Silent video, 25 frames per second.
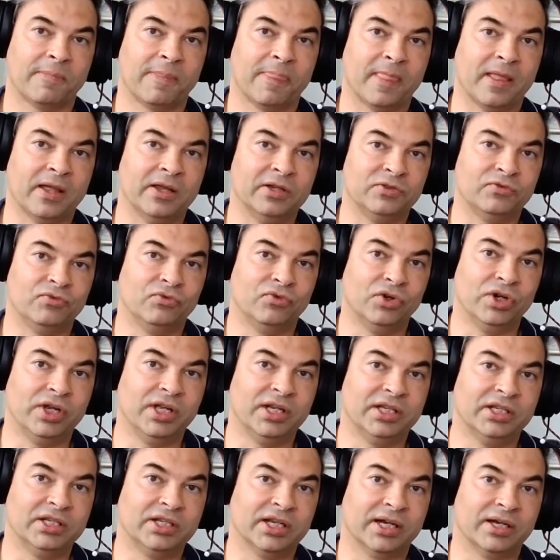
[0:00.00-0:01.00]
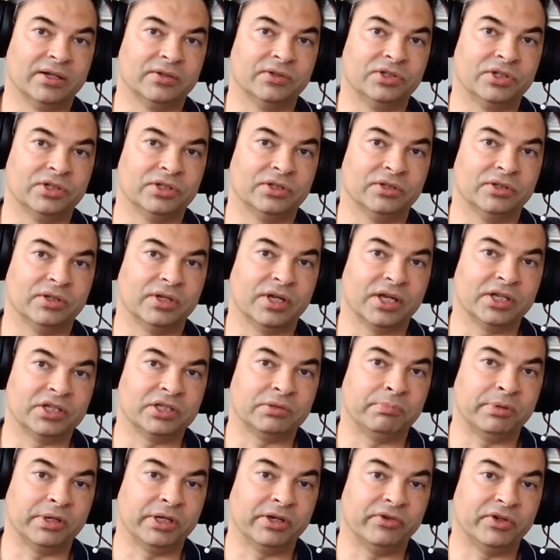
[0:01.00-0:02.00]
it's really down to
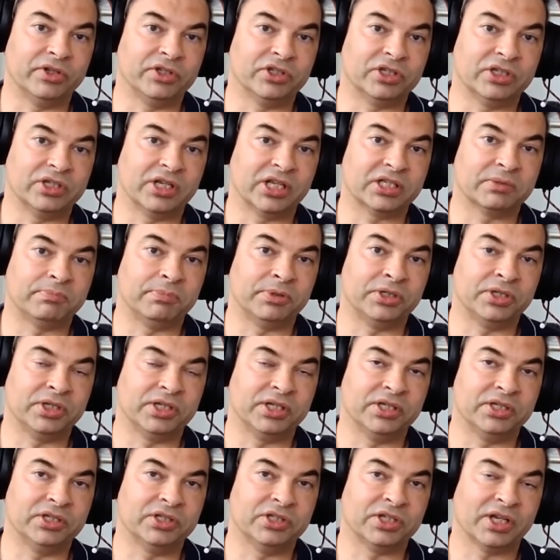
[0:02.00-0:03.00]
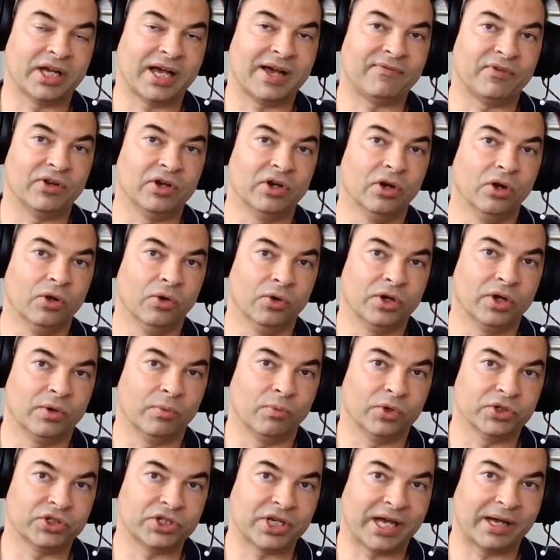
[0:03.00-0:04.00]
experience and expertise to have a look at
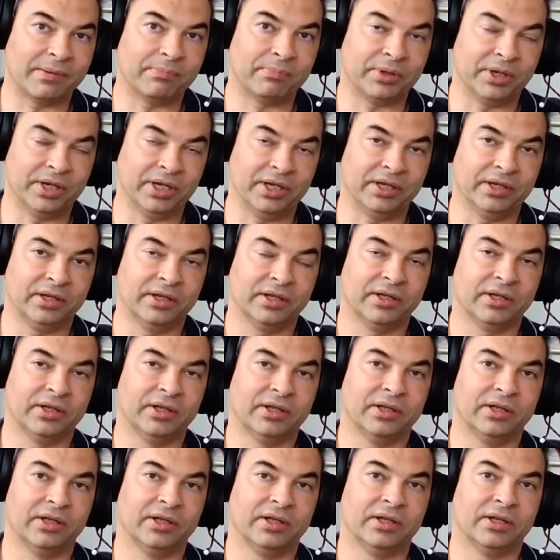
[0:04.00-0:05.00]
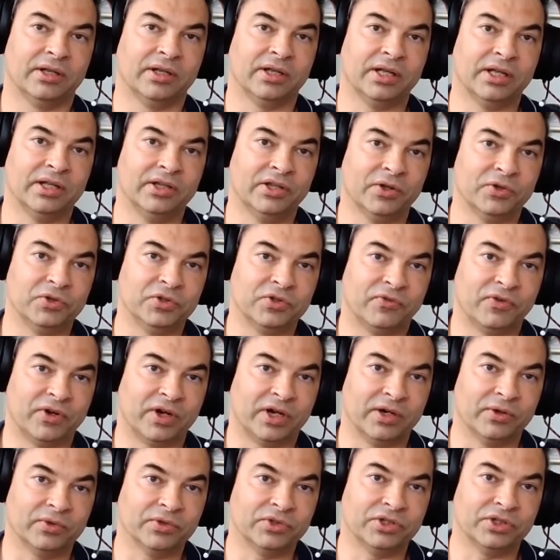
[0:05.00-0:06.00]
what's happening in those
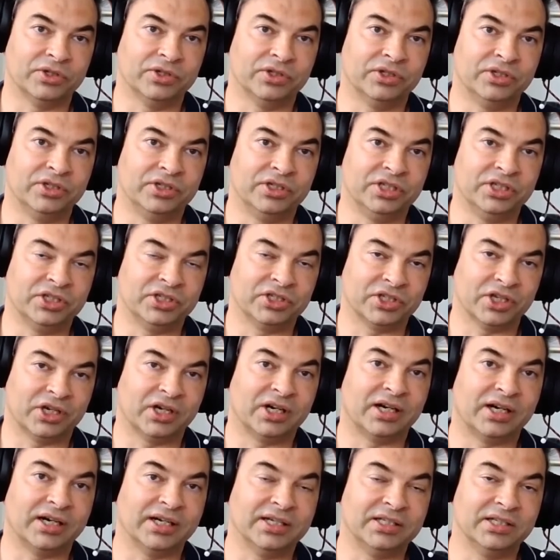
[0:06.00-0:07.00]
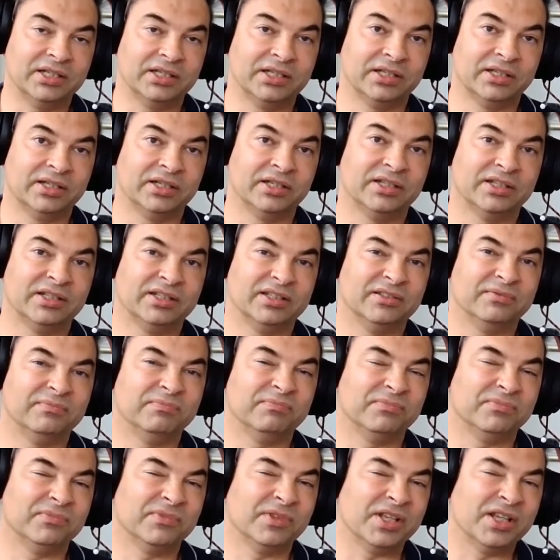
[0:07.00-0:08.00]
files and decide,
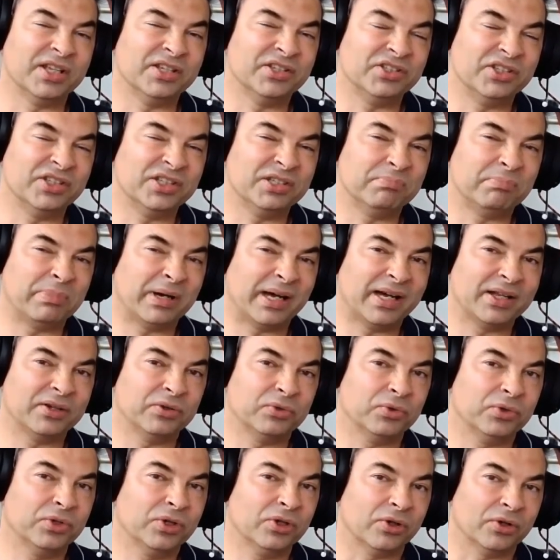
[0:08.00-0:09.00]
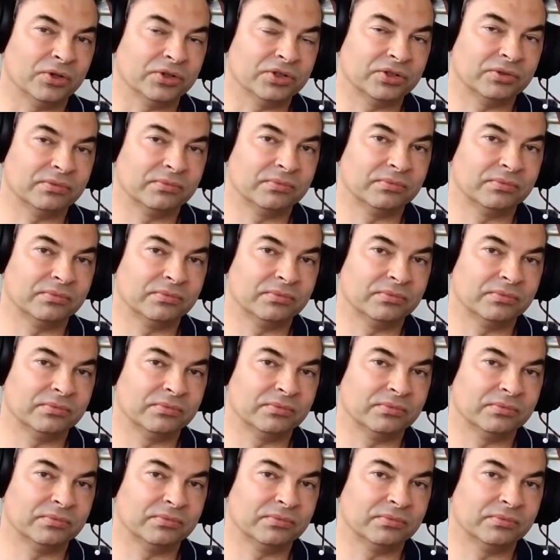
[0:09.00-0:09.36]
is this bad or not?